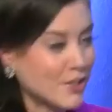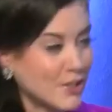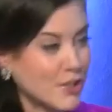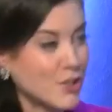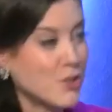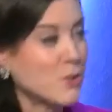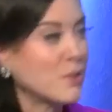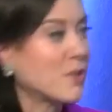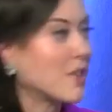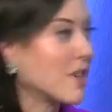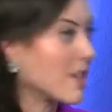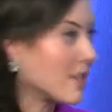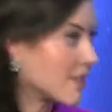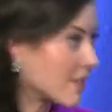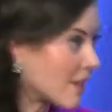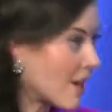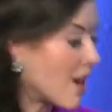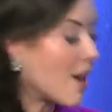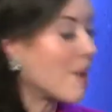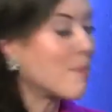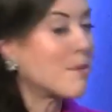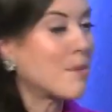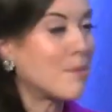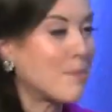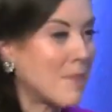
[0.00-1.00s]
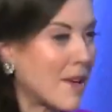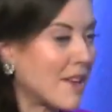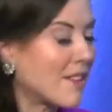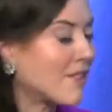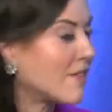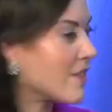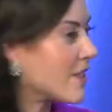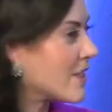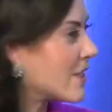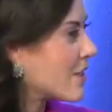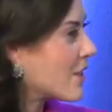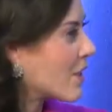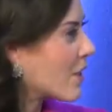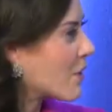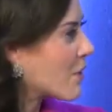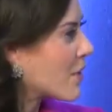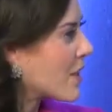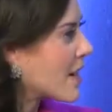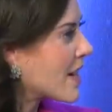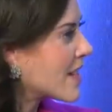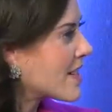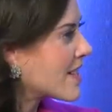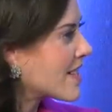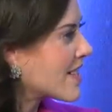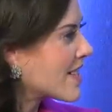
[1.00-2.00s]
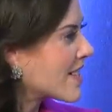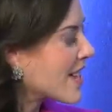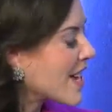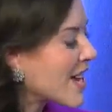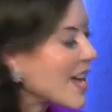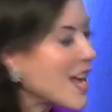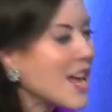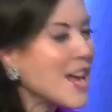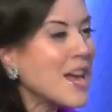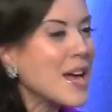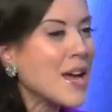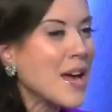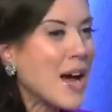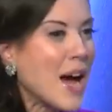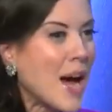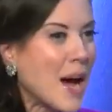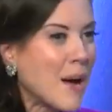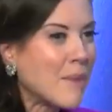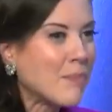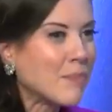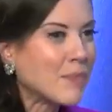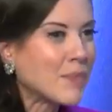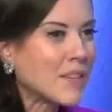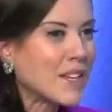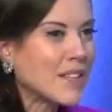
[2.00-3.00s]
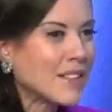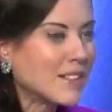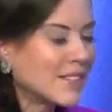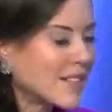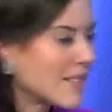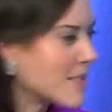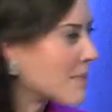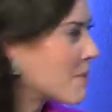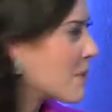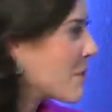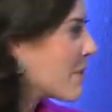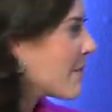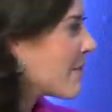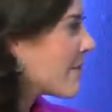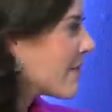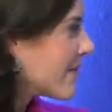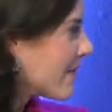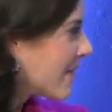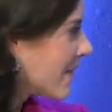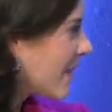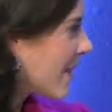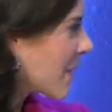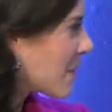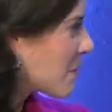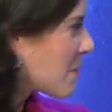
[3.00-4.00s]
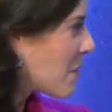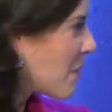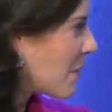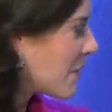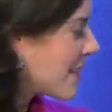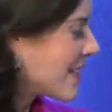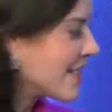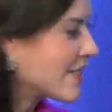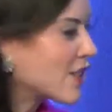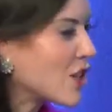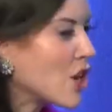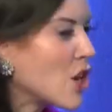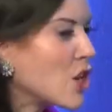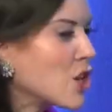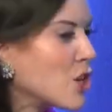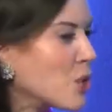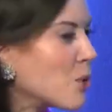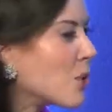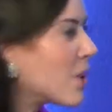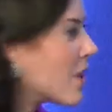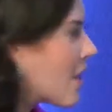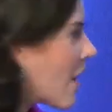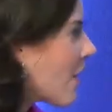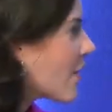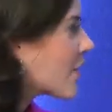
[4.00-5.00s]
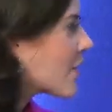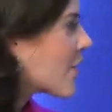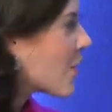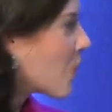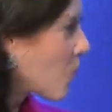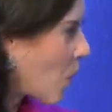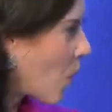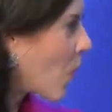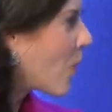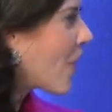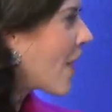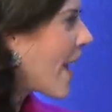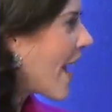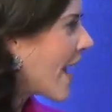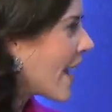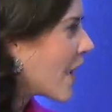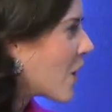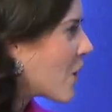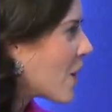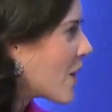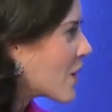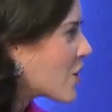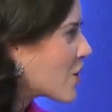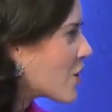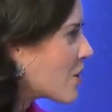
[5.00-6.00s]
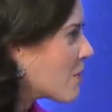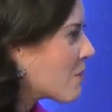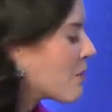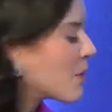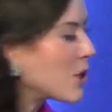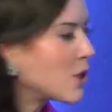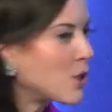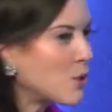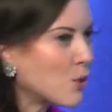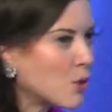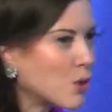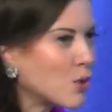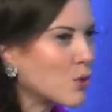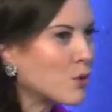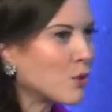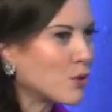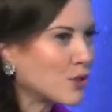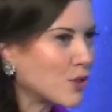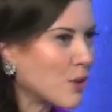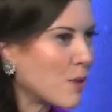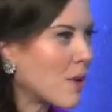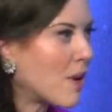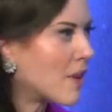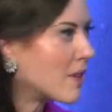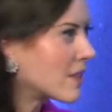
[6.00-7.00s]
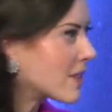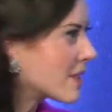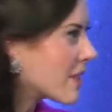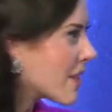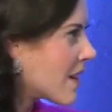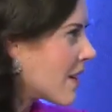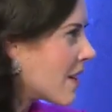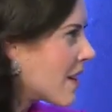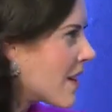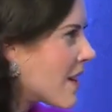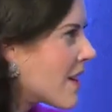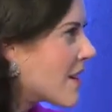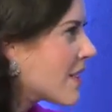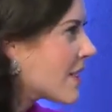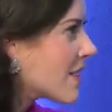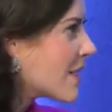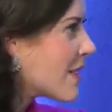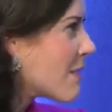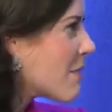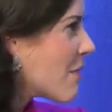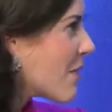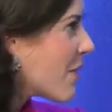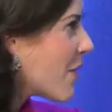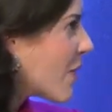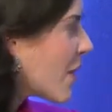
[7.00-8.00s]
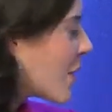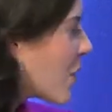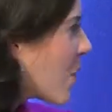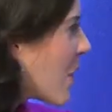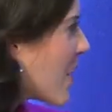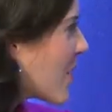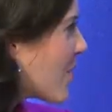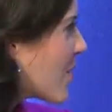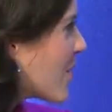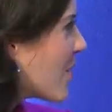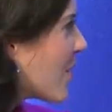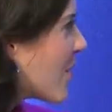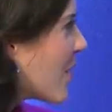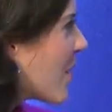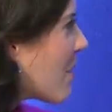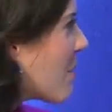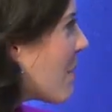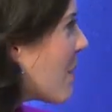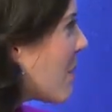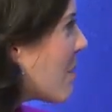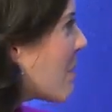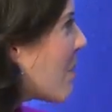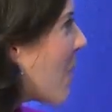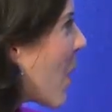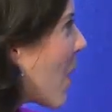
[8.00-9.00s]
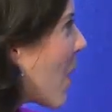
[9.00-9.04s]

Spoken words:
and new things come and benefits are created. Set to put, last but not least, you can answer the what the heck question, but you can also answer some of the questions that have been